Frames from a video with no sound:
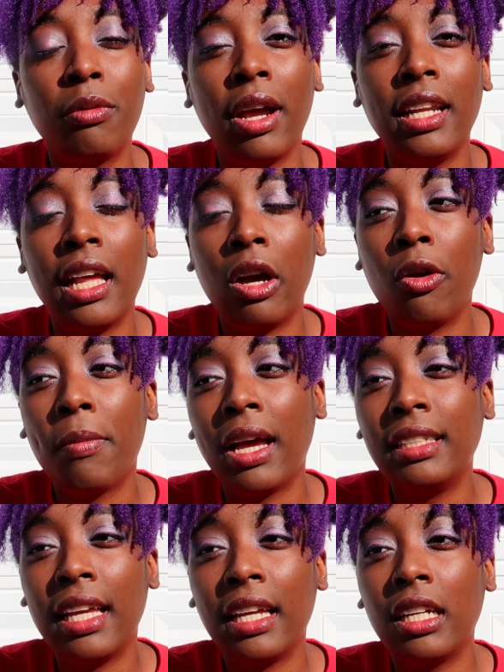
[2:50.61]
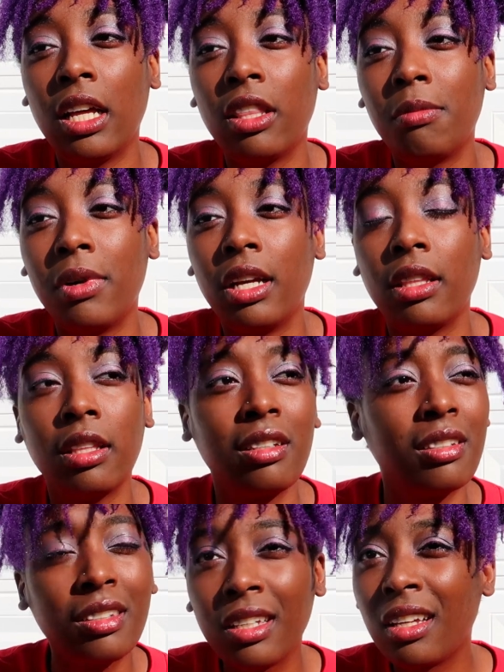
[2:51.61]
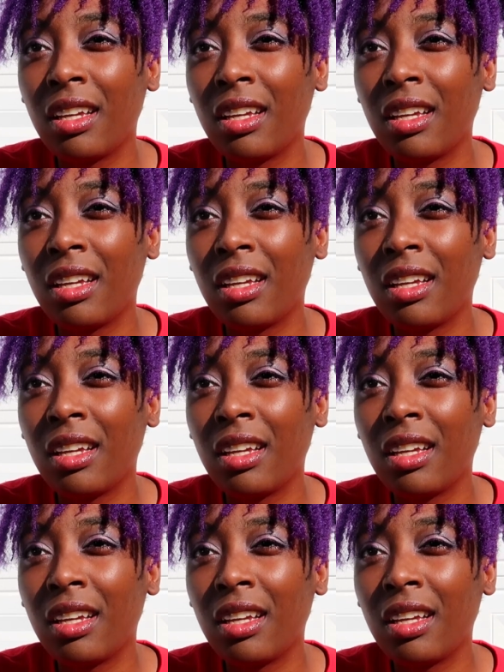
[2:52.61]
right now, it might take another month.